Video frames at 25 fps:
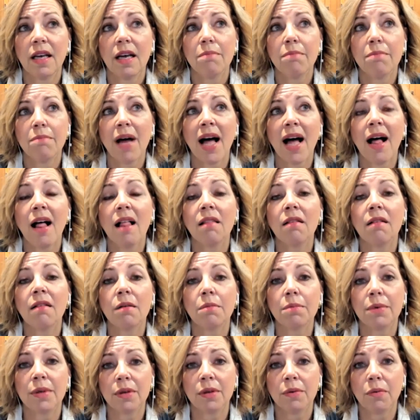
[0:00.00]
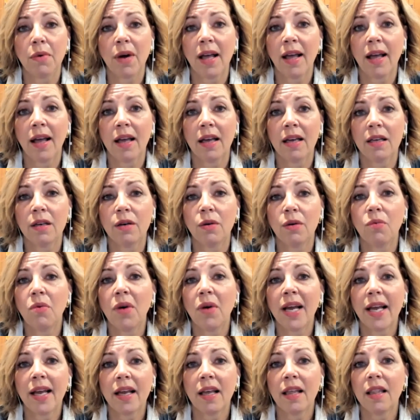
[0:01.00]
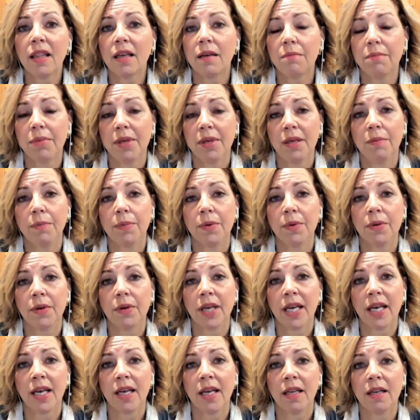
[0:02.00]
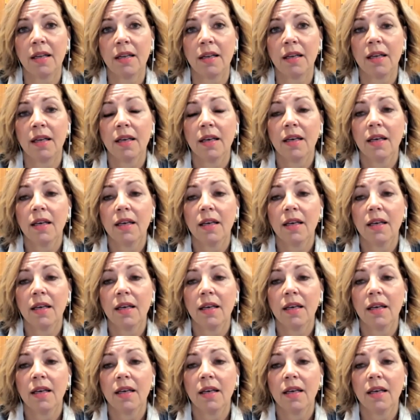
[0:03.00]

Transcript: palatable way, in a way that people can